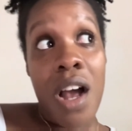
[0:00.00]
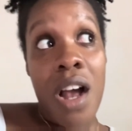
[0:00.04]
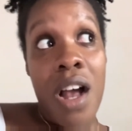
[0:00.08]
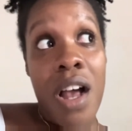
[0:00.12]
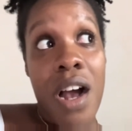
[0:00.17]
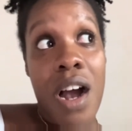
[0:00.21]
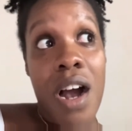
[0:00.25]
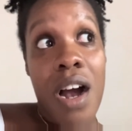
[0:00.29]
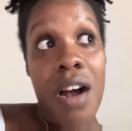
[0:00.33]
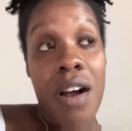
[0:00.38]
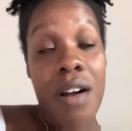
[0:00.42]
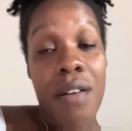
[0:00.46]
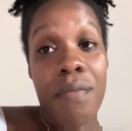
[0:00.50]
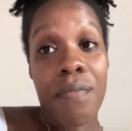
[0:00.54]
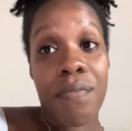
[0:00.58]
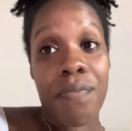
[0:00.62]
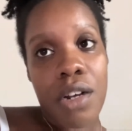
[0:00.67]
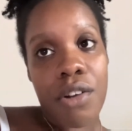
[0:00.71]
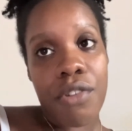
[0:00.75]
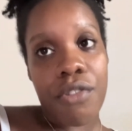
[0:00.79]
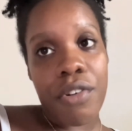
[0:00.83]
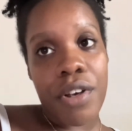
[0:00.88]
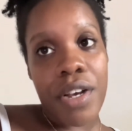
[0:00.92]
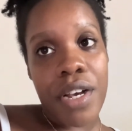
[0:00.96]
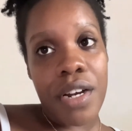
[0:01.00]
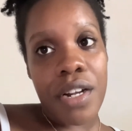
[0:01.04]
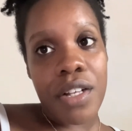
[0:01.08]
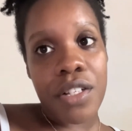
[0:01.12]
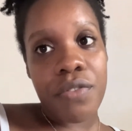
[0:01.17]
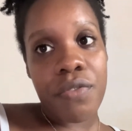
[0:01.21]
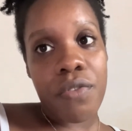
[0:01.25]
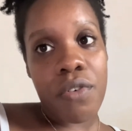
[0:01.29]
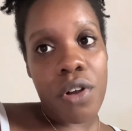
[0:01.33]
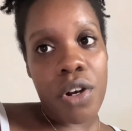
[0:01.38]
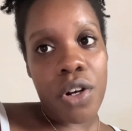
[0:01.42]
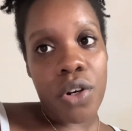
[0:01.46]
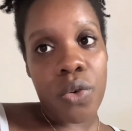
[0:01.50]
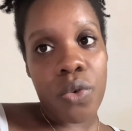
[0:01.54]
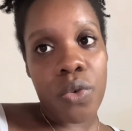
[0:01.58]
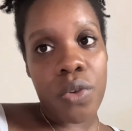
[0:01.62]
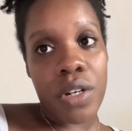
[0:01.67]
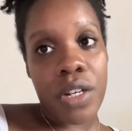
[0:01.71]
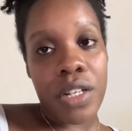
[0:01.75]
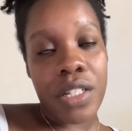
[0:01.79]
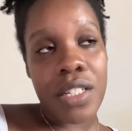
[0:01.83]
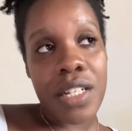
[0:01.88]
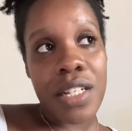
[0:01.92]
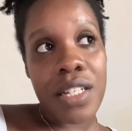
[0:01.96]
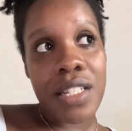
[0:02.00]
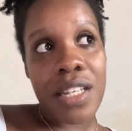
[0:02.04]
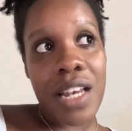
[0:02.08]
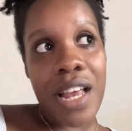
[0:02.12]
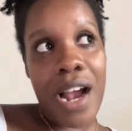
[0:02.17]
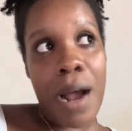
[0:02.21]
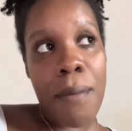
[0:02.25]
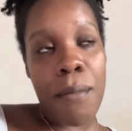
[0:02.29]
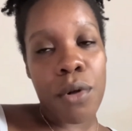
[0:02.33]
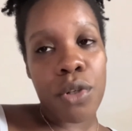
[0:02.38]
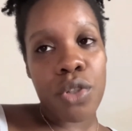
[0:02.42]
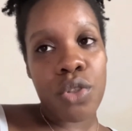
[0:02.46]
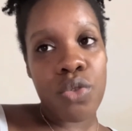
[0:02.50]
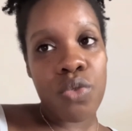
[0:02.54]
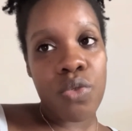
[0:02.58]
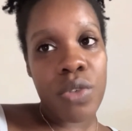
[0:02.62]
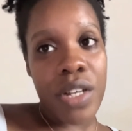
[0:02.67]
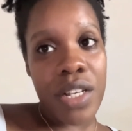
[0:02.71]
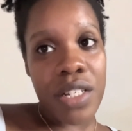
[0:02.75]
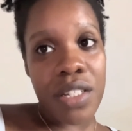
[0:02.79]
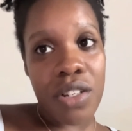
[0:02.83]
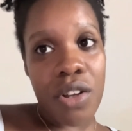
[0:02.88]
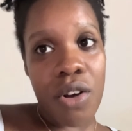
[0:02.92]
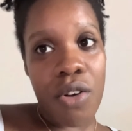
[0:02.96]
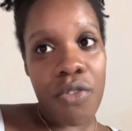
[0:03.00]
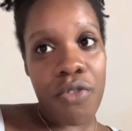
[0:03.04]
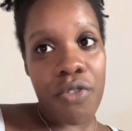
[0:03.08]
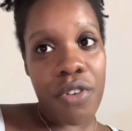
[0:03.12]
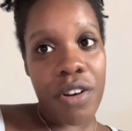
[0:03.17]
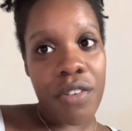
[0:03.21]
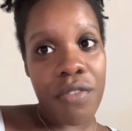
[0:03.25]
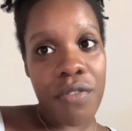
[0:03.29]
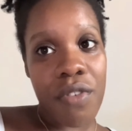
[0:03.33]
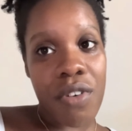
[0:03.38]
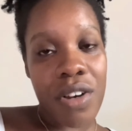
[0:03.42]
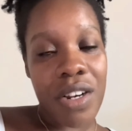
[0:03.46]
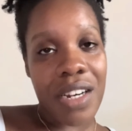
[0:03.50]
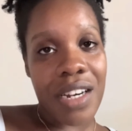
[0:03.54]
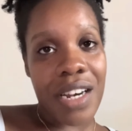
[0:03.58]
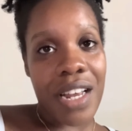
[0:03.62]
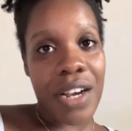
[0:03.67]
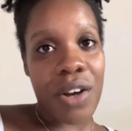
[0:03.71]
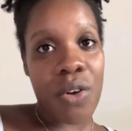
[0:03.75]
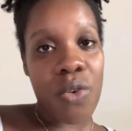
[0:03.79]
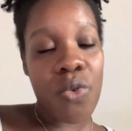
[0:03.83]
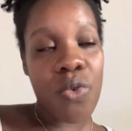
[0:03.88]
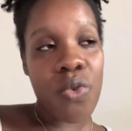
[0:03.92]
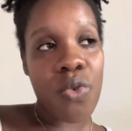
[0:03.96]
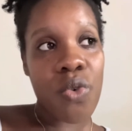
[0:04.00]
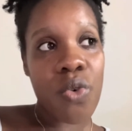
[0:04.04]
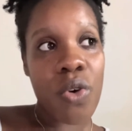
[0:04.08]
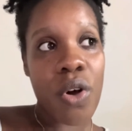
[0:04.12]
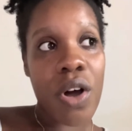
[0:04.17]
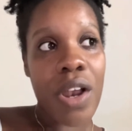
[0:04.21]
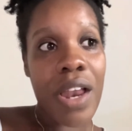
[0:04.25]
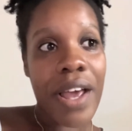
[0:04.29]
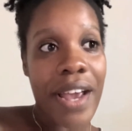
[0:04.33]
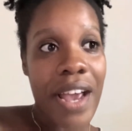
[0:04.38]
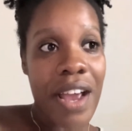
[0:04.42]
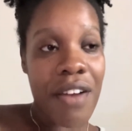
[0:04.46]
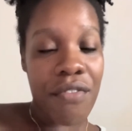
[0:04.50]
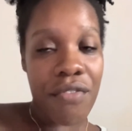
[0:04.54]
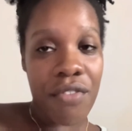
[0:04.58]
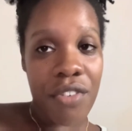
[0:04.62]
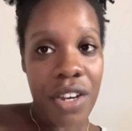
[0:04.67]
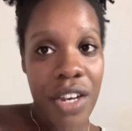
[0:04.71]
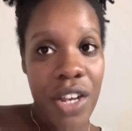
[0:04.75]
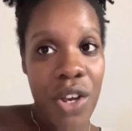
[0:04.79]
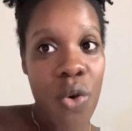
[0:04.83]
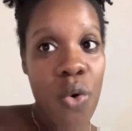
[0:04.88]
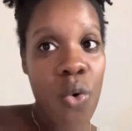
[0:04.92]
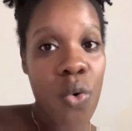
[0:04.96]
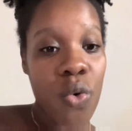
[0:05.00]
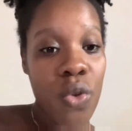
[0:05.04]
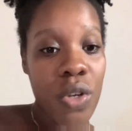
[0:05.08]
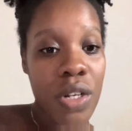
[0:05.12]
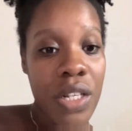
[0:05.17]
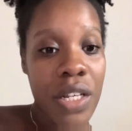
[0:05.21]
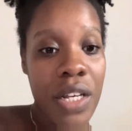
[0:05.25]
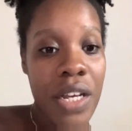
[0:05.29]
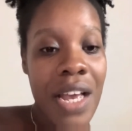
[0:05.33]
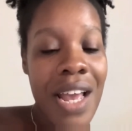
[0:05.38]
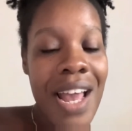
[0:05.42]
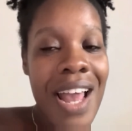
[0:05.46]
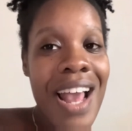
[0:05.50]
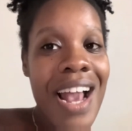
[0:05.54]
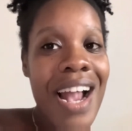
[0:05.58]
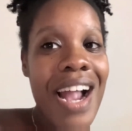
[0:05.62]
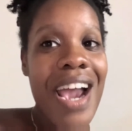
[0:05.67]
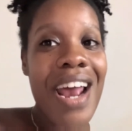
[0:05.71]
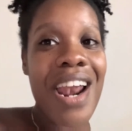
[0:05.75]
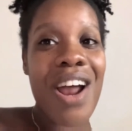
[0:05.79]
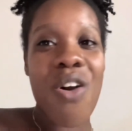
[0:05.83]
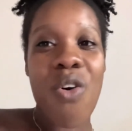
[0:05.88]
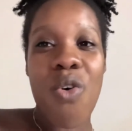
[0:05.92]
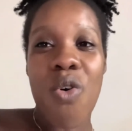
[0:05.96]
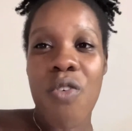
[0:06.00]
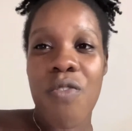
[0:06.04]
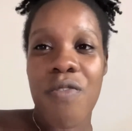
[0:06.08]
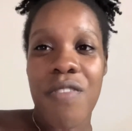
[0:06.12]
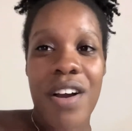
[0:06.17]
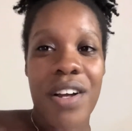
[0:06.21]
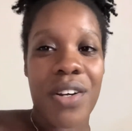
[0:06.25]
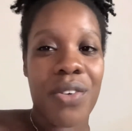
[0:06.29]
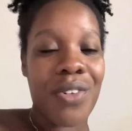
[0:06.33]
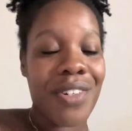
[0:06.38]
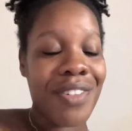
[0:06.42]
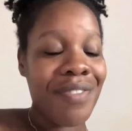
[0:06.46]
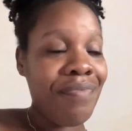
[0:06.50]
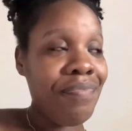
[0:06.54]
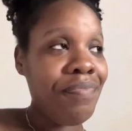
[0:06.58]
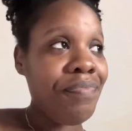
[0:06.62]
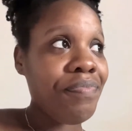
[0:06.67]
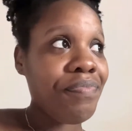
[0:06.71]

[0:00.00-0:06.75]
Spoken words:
Rain is falling whole day. Since like about 2 days now, rain falling like every day, whole day, kind of off and on.